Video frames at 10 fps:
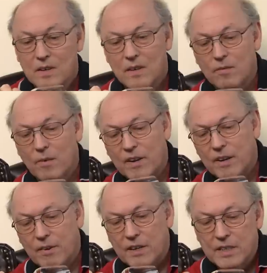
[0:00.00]
A
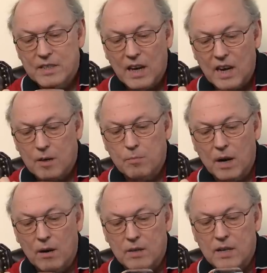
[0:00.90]
very, very dark
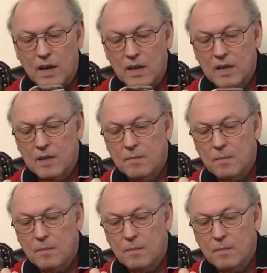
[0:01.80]
brown color.